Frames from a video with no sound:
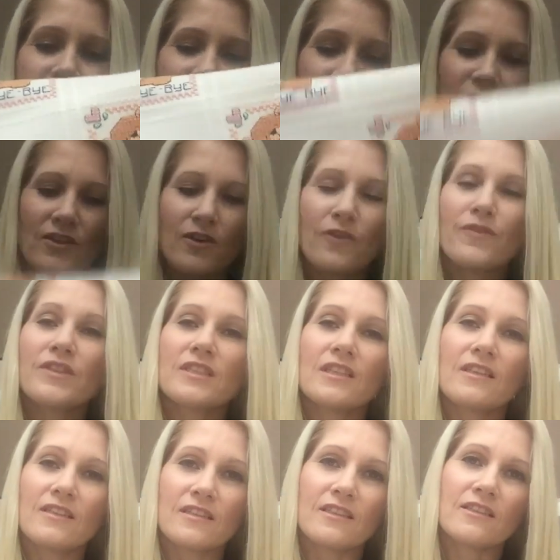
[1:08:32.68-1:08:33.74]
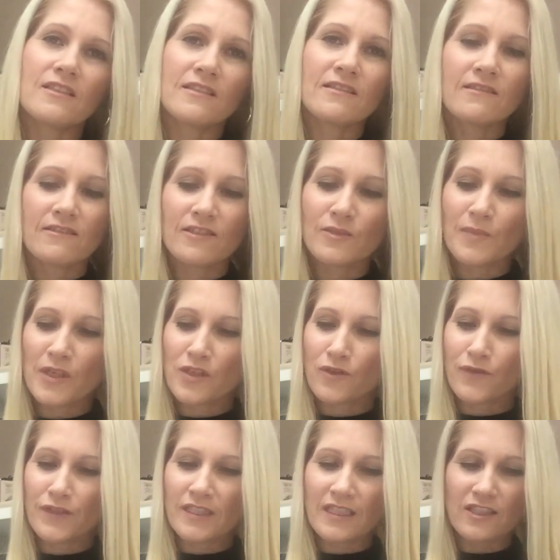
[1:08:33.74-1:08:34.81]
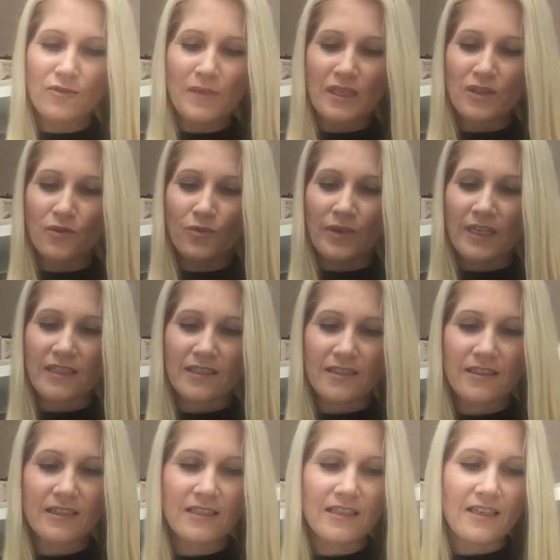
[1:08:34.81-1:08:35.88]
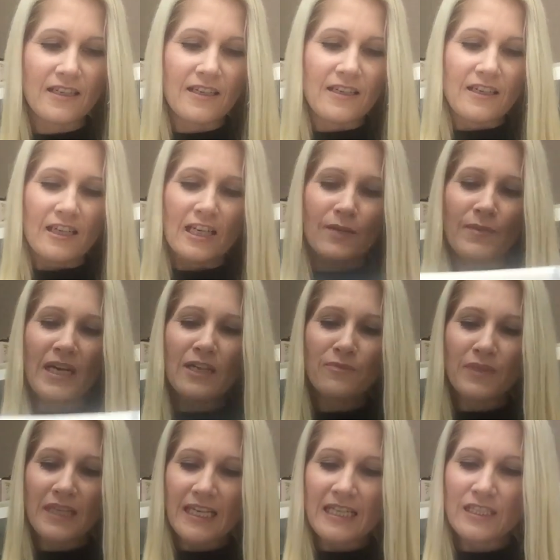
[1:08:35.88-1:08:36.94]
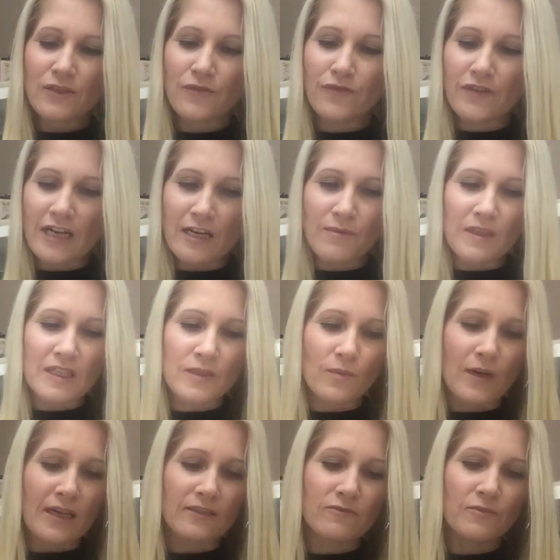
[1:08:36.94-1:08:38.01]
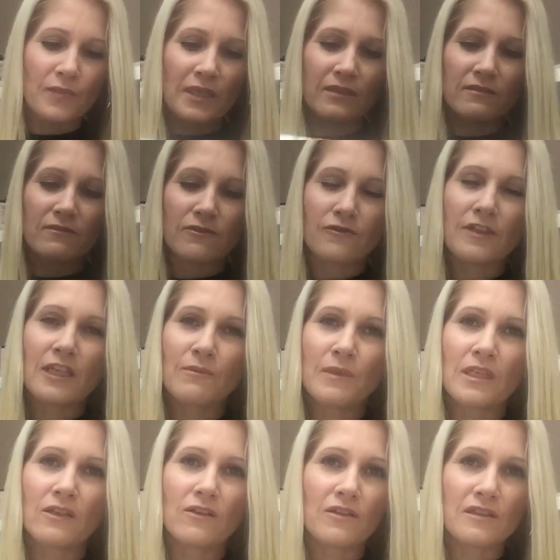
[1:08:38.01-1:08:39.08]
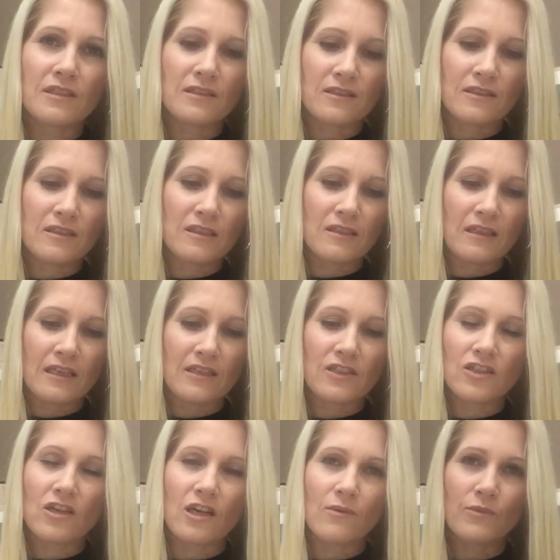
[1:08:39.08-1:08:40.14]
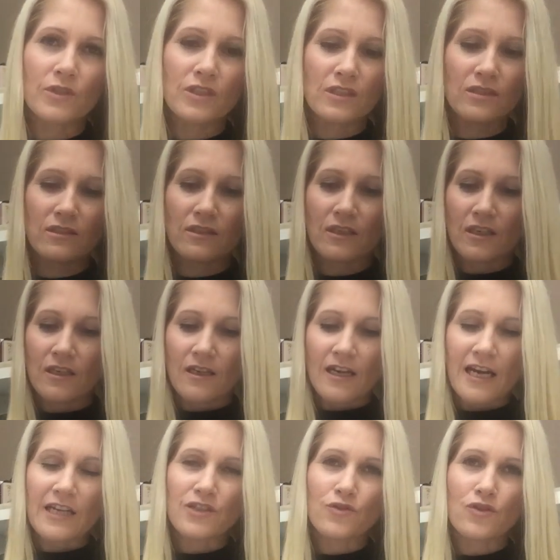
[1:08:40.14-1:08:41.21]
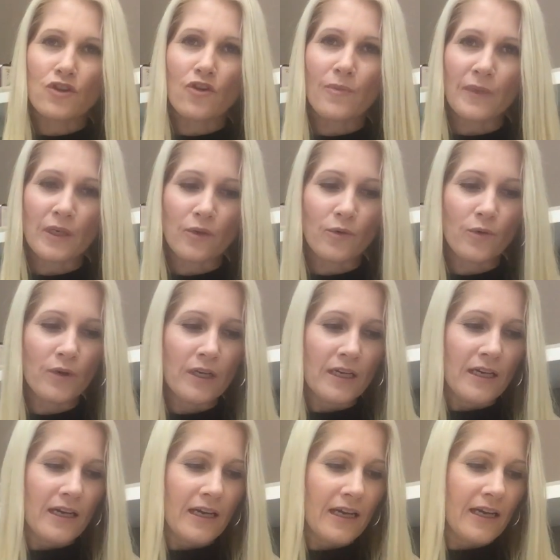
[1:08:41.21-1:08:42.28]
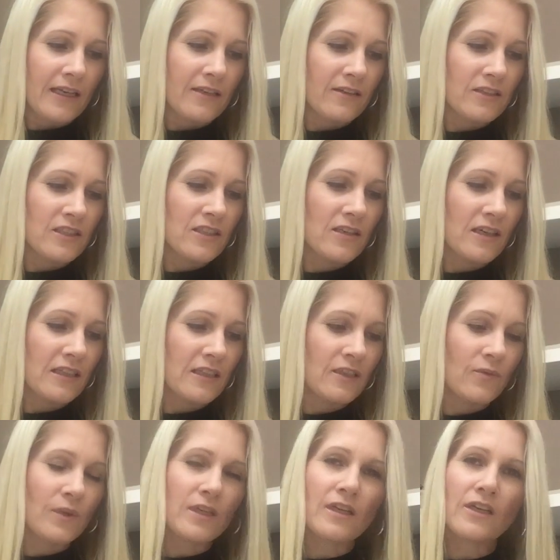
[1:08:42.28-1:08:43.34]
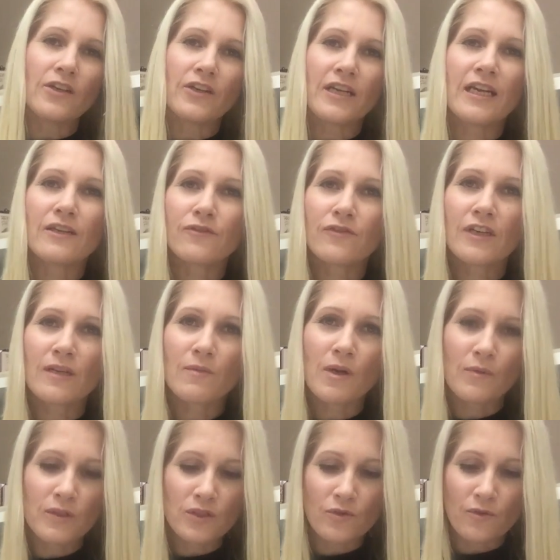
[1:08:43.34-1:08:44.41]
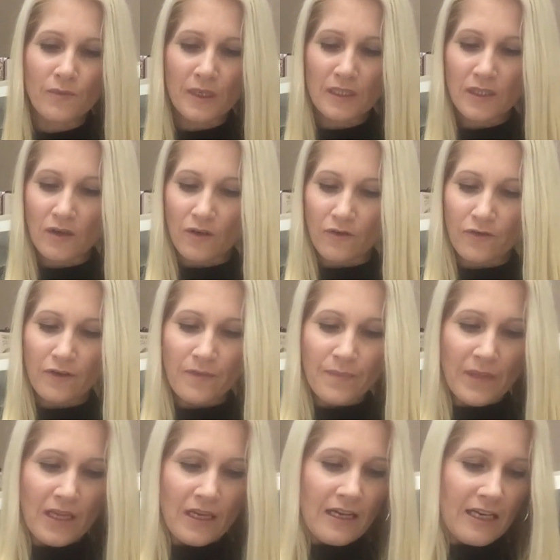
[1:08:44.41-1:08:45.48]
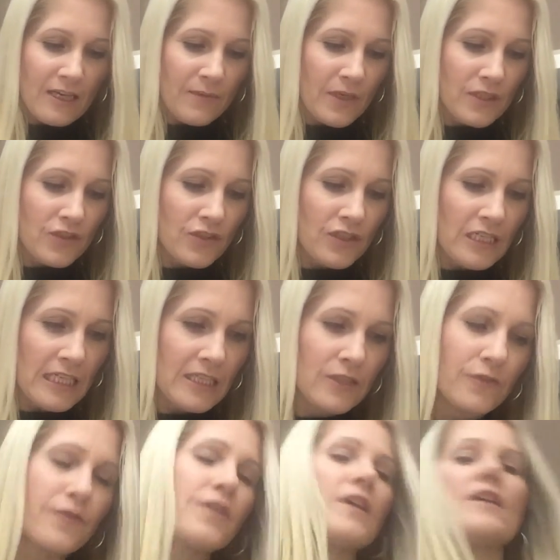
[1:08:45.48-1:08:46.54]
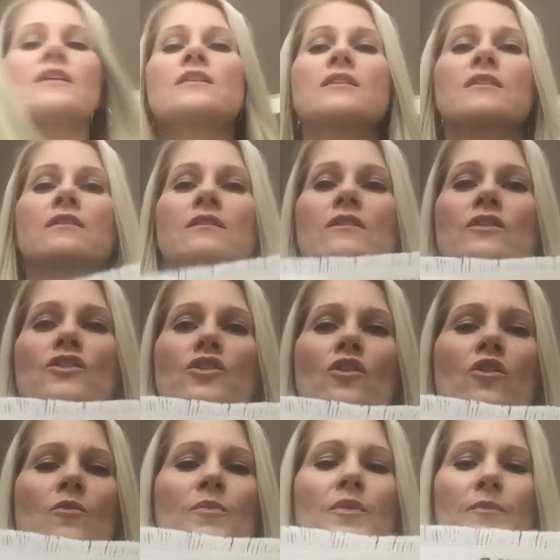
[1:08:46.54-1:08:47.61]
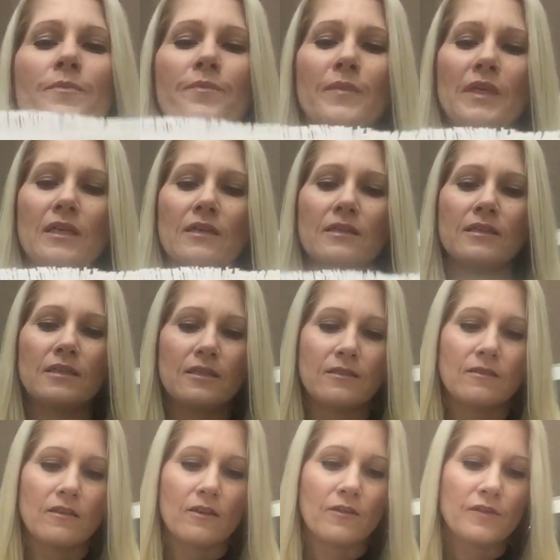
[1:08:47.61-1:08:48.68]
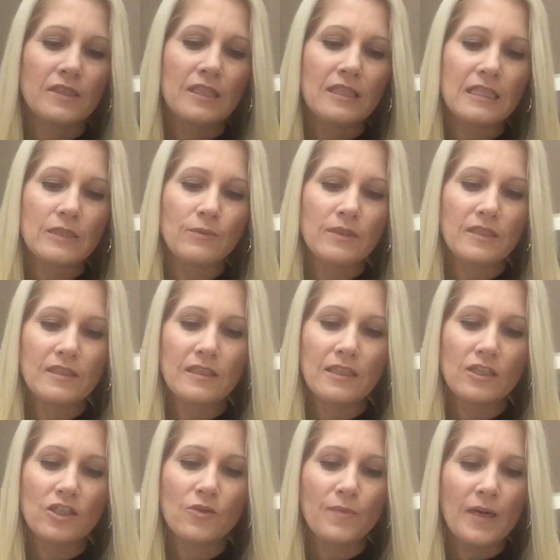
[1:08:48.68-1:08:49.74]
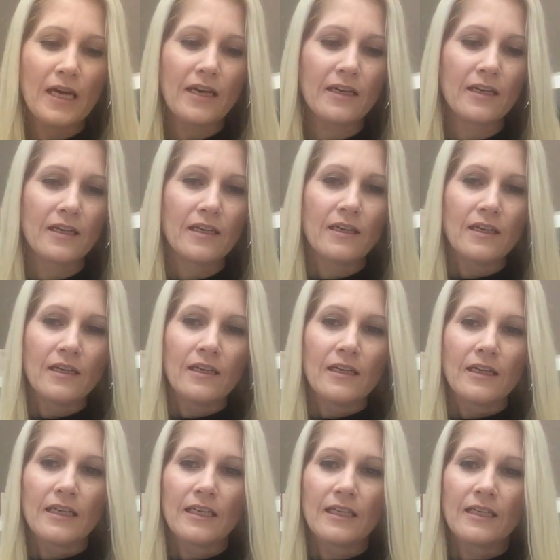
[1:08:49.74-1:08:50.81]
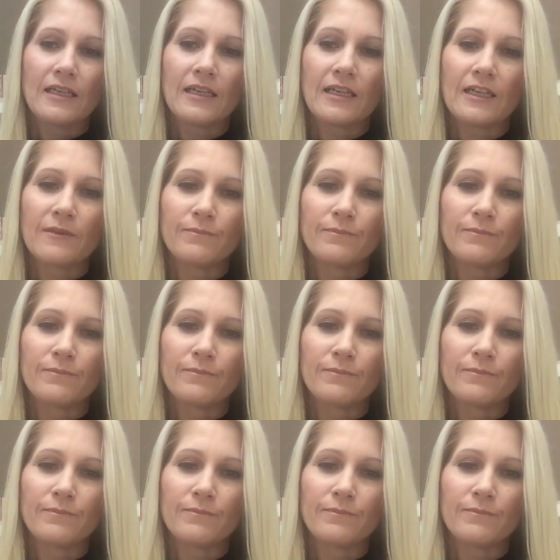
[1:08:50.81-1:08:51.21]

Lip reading: So obviously this is special for sentimental reasons. Had planned to frame this one, but the framing costs at the time were just astronomical, and I decided that when I learned how to frame I would do it myself. I do need to fix the top because obviously this was stitched back in,